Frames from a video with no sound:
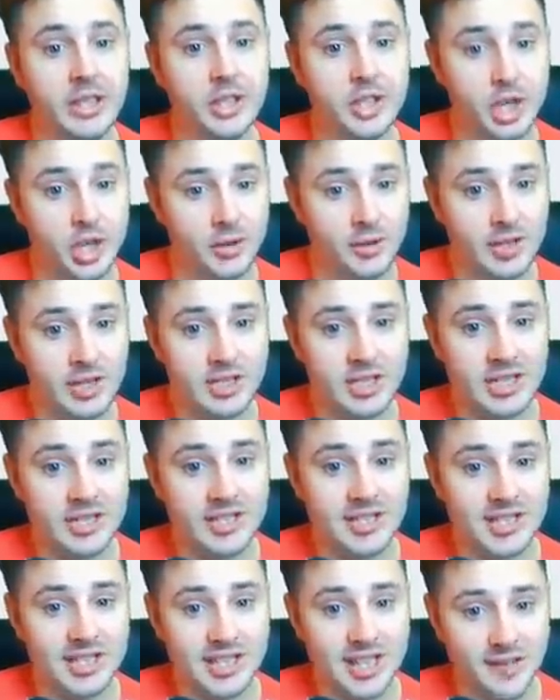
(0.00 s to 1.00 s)
During
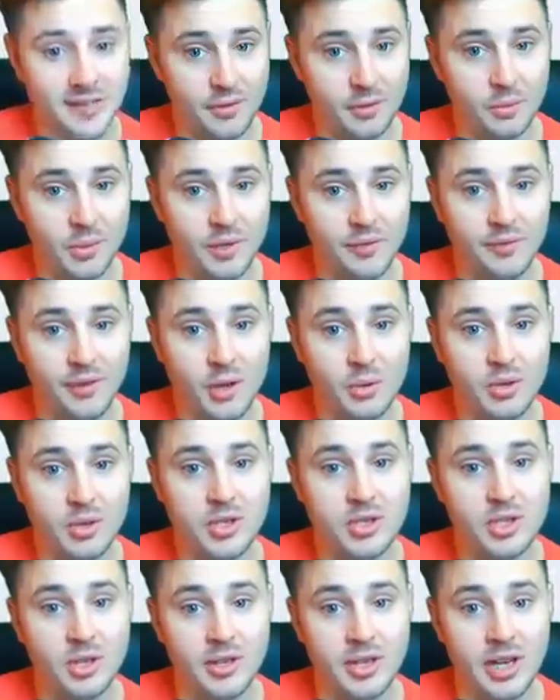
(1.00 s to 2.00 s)
Season seven, we
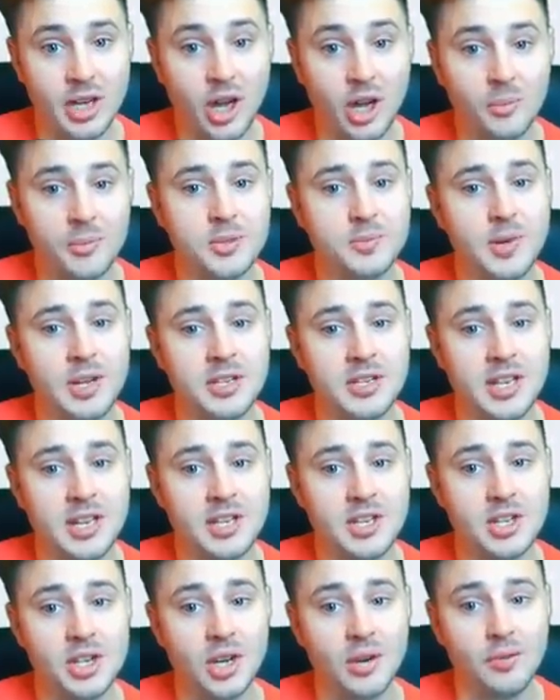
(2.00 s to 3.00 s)
focused on the
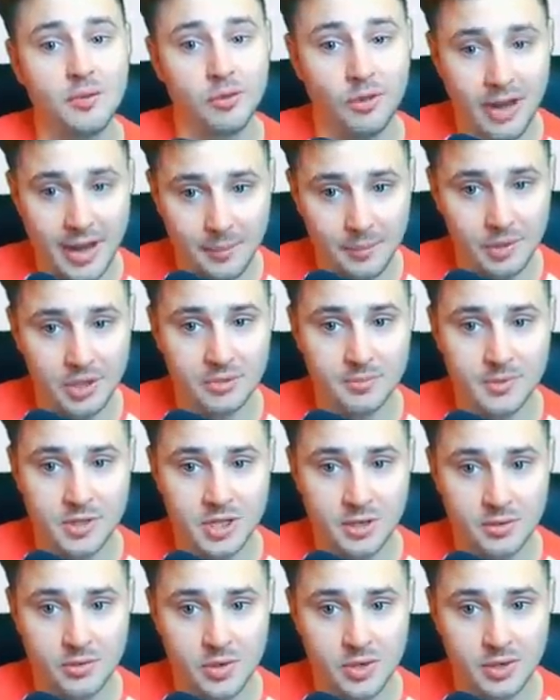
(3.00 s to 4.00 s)
optimization of RAM
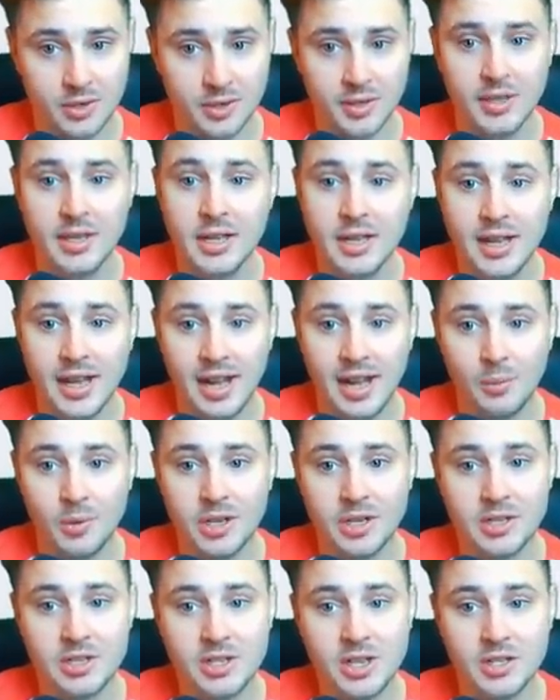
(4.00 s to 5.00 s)
consumption, and
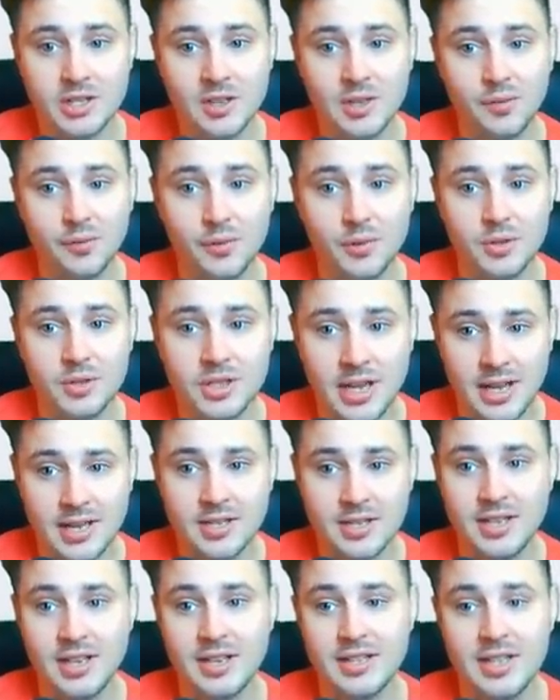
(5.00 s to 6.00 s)
we conducted through
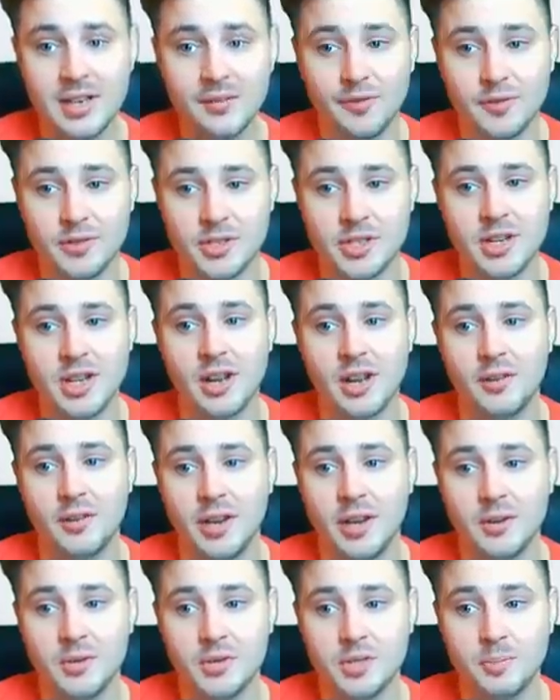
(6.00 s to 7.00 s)
tests in different
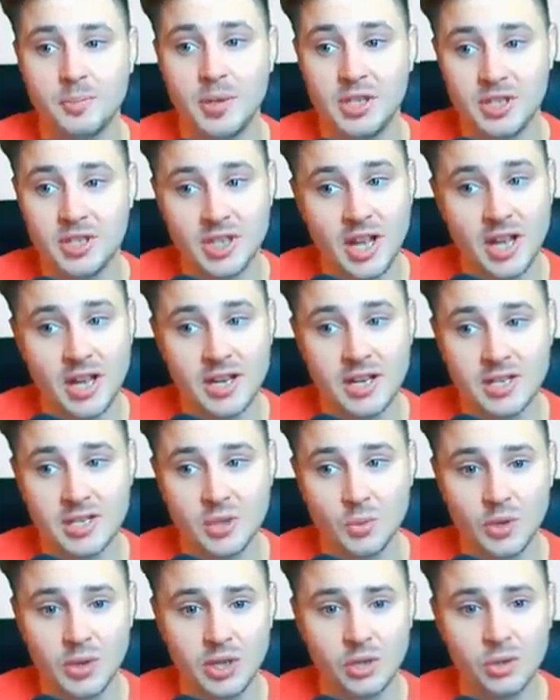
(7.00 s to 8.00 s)
scenarios.
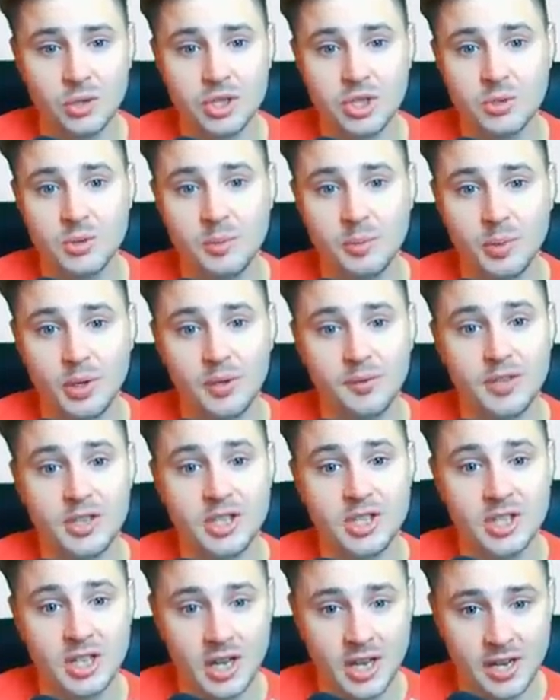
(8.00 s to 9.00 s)
Besides, we also improved the
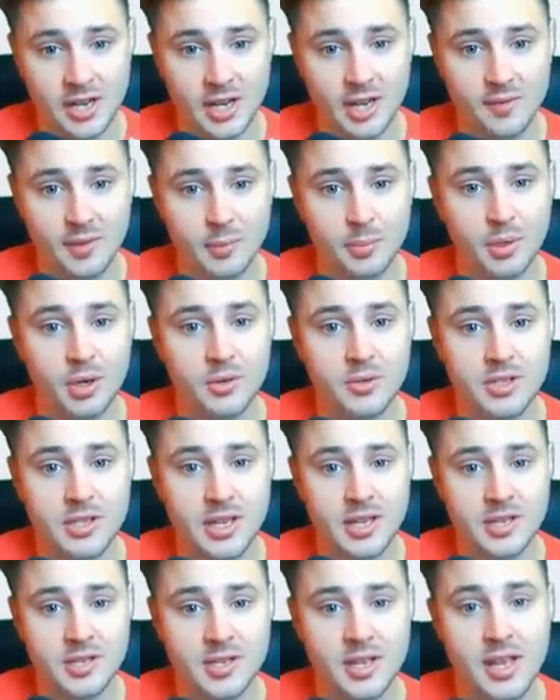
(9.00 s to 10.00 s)
skydiving
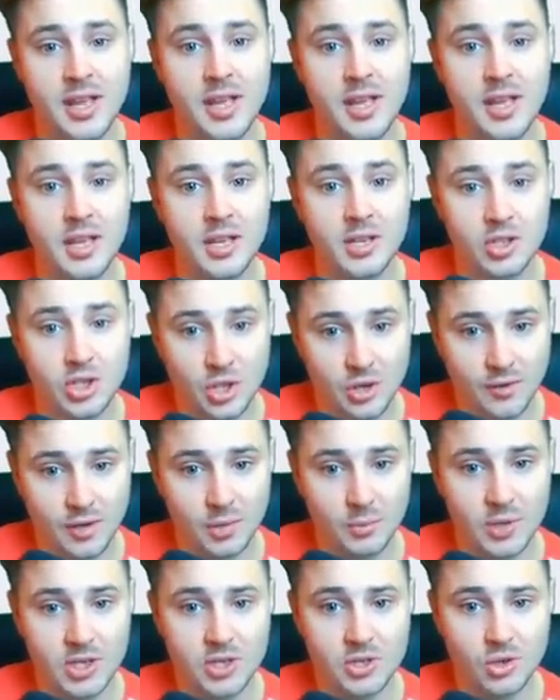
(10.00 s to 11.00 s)
process,
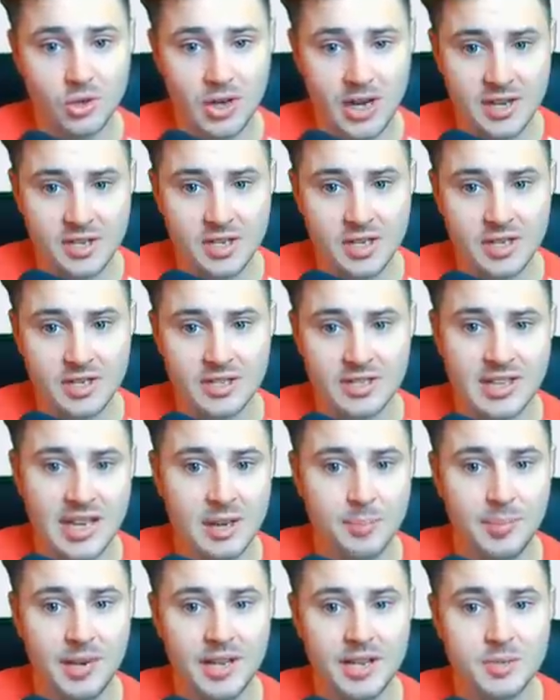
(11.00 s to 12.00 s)
during which crashes
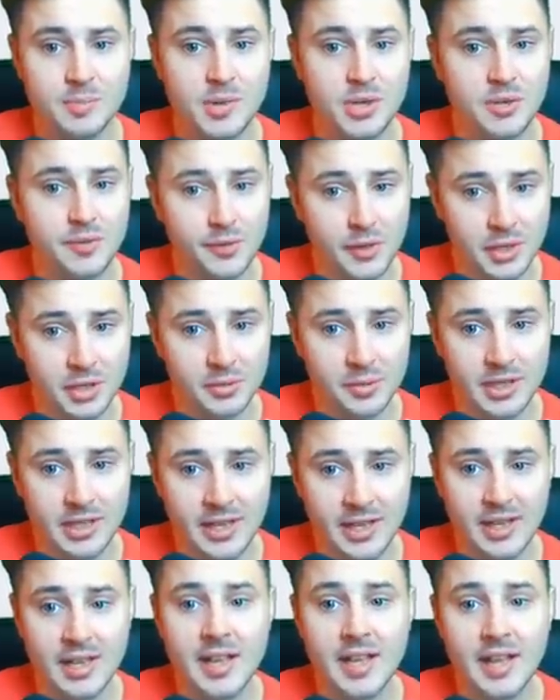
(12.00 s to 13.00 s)
take place most
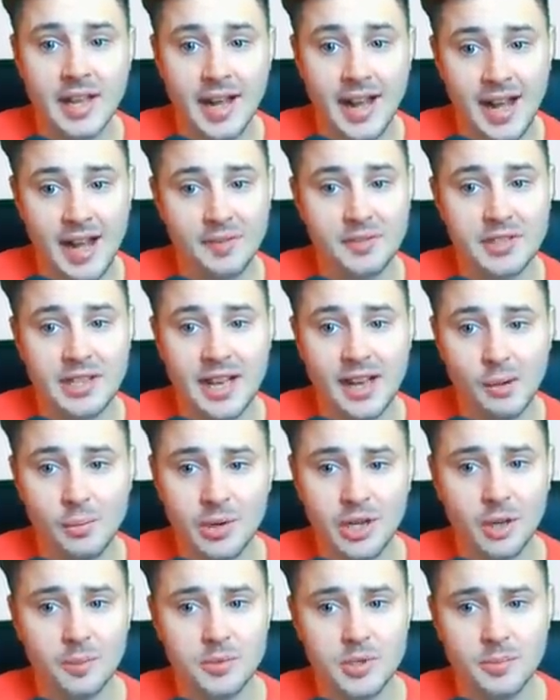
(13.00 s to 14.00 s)
frequently. After that,
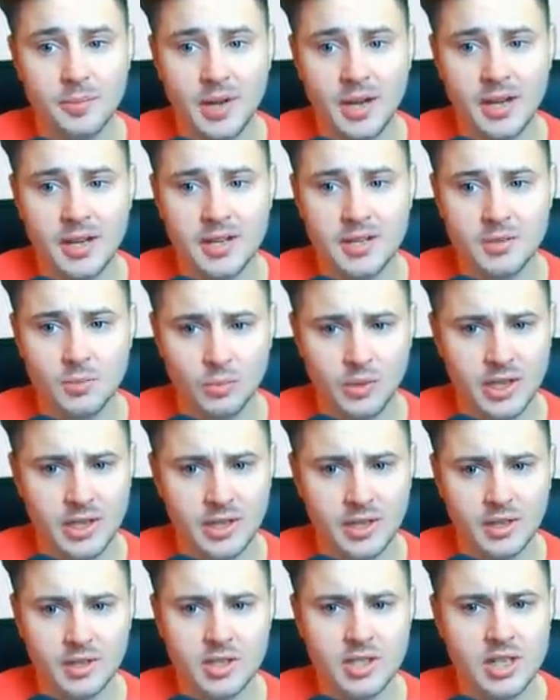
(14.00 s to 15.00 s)
we optimized,
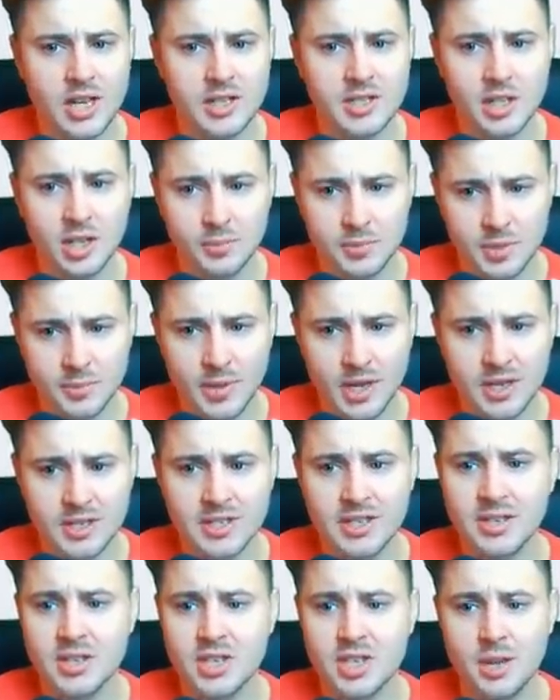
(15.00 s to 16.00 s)
we started
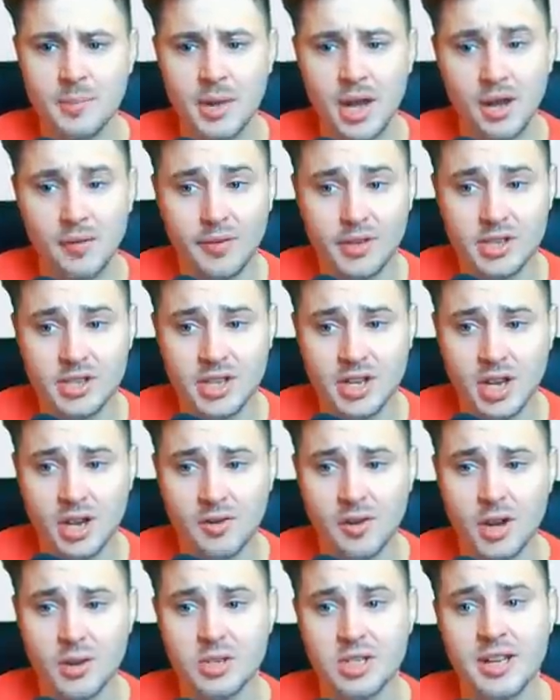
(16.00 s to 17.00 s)
optimizing some other
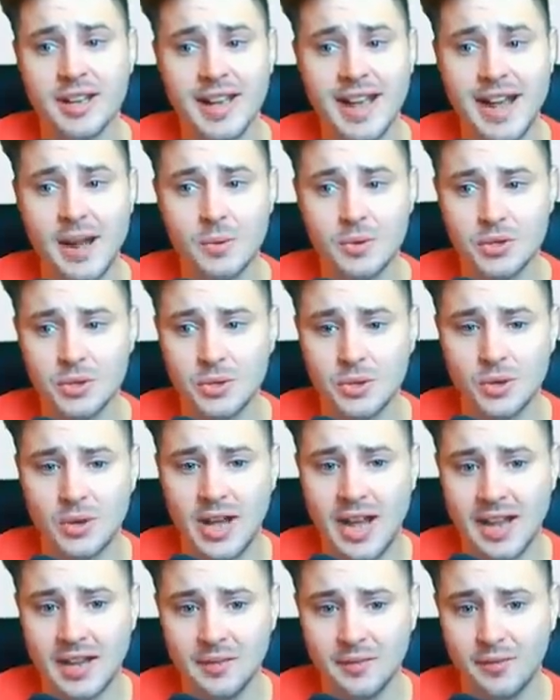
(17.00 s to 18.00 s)
scenarios like outdoor
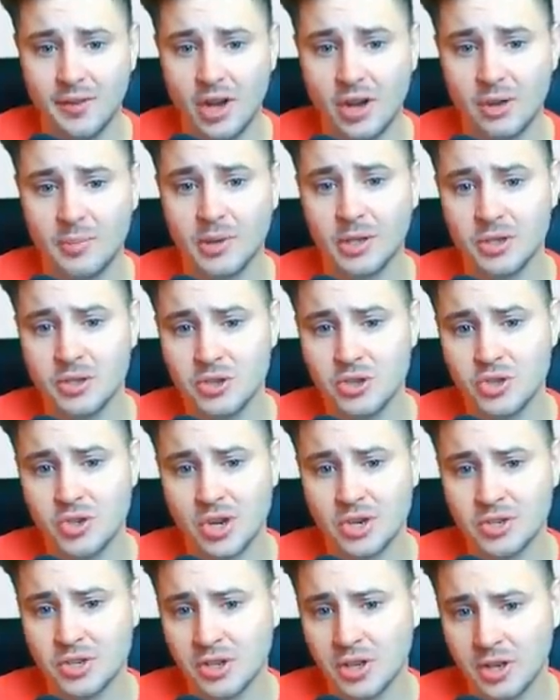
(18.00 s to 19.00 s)
and environment
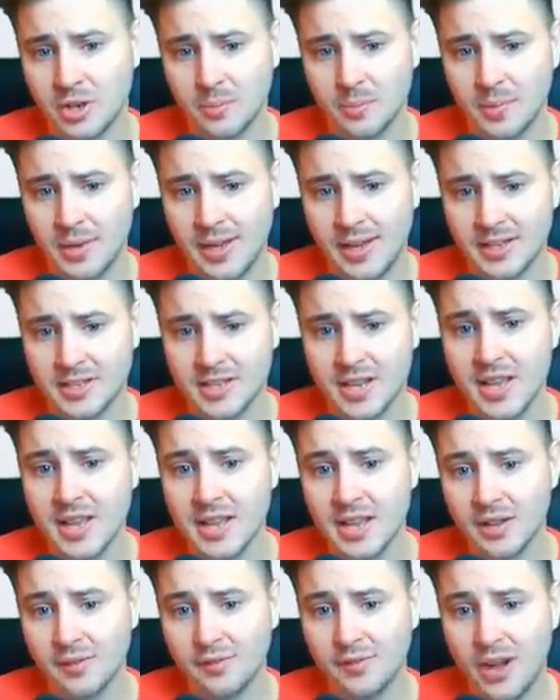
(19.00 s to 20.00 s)
construction complex.
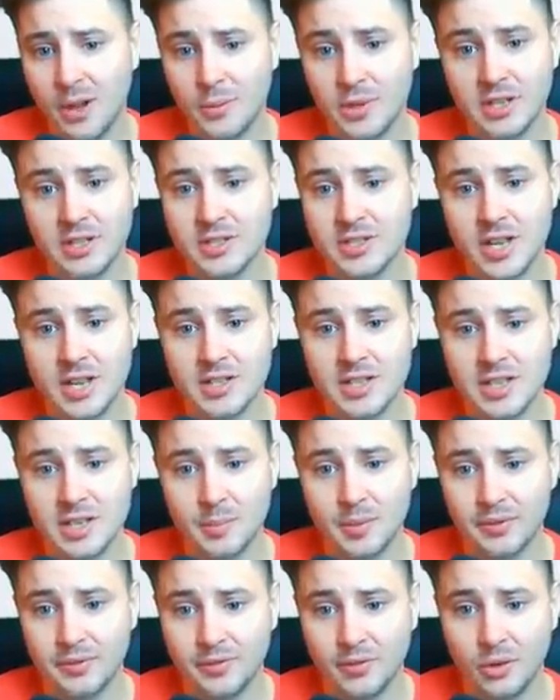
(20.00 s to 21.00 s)
In fact, we conducted a
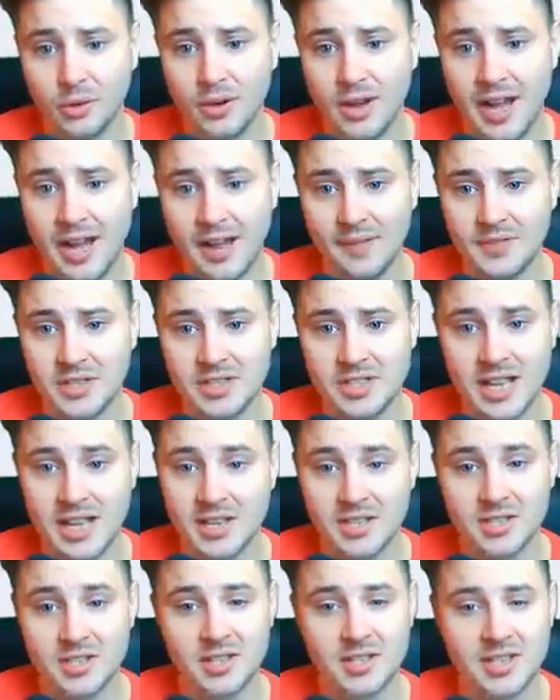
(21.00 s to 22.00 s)
before-after
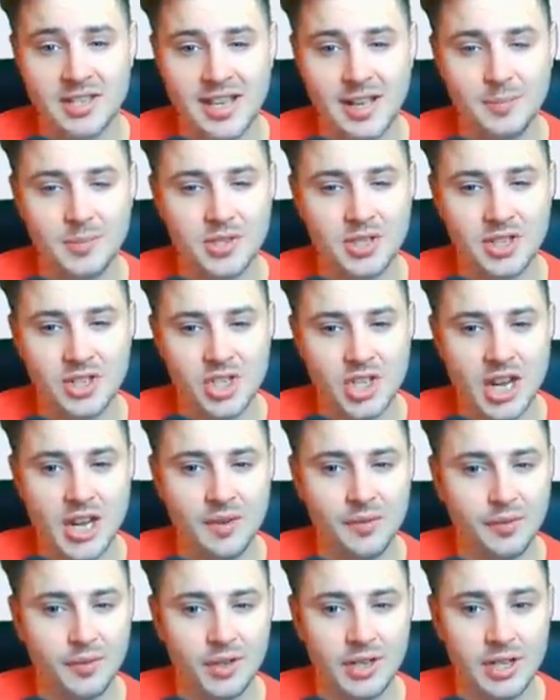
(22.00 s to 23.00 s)
test on the Samsung
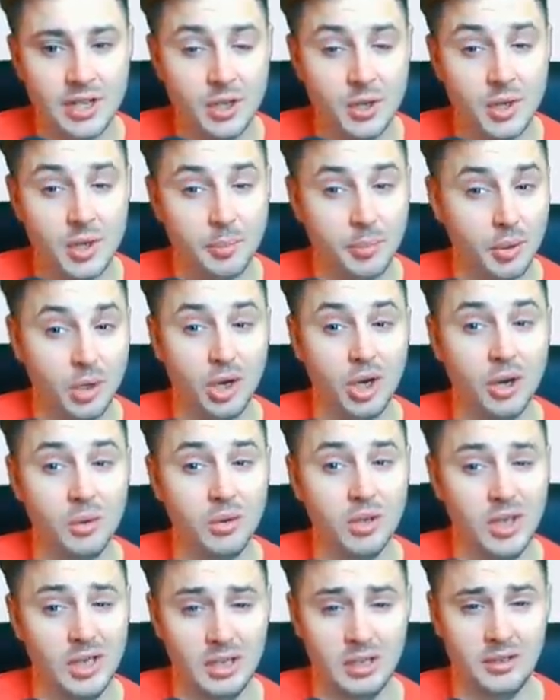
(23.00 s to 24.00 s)
J three Luna
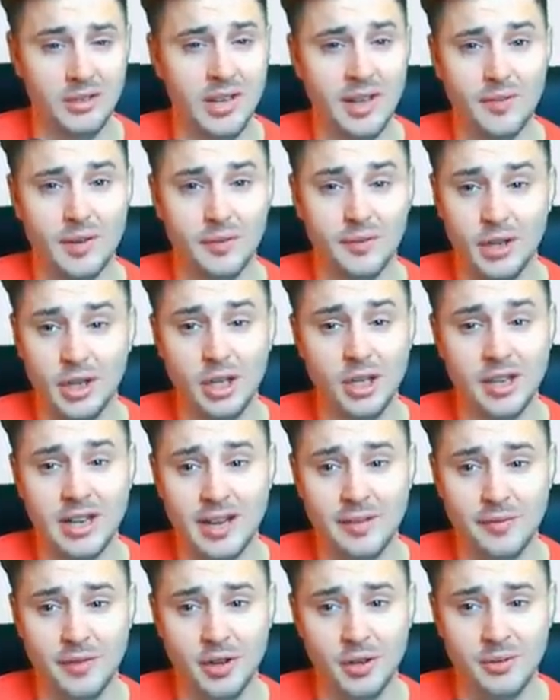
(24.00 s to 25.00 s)
Pro. Never even heard of
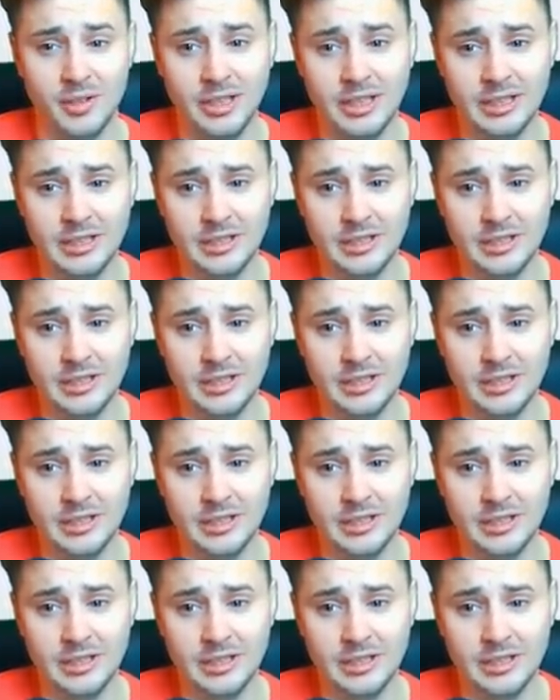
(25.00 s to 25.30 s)
that phone.